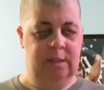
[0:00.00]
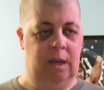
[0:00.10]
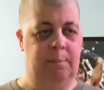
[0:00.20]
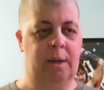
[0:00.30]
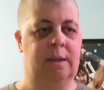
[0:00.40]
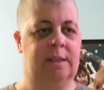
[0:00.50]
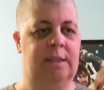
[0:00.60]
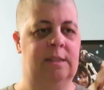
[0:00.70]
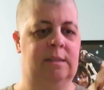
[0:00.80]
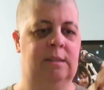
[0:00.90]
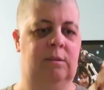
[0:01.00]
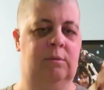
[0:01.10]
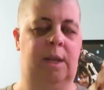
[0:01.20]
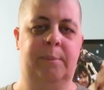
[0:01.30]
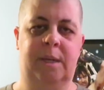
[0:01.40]
I'm not going to get, you know,
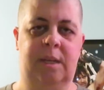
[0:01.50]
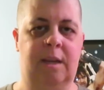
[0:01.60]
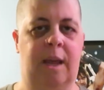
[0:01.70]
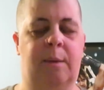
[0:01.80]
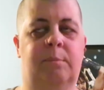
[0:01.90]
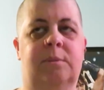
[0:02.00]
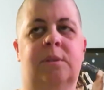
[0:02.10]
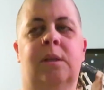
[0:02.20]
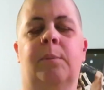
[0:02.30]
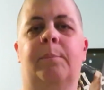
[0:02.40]
naming any names,